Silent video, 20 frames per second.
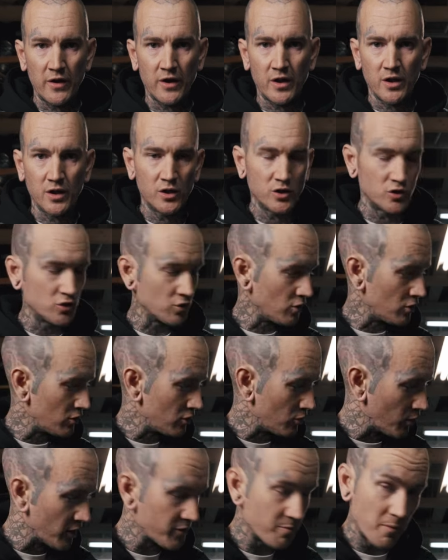I can
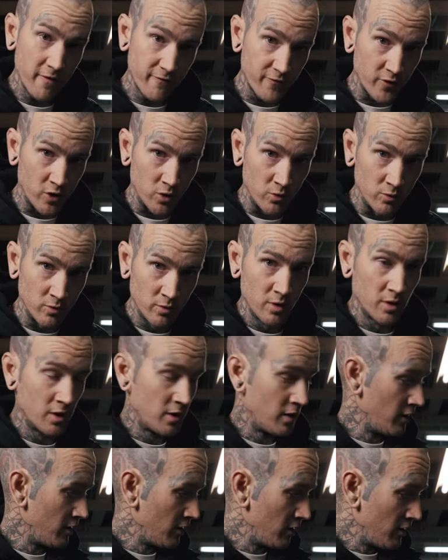control with my phone
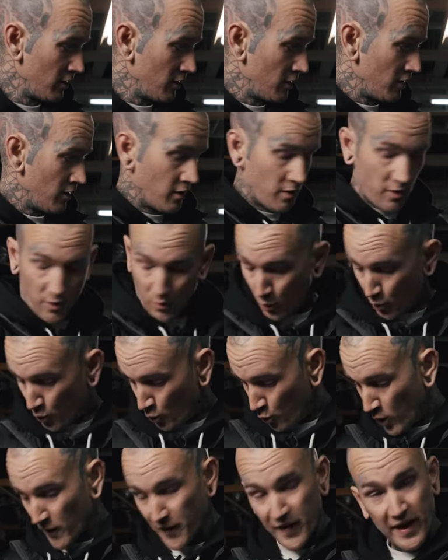
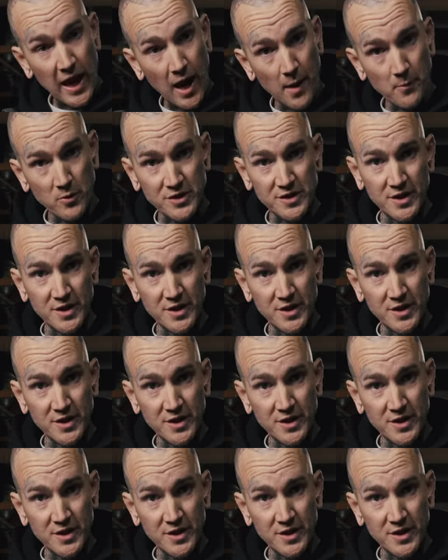what the camera's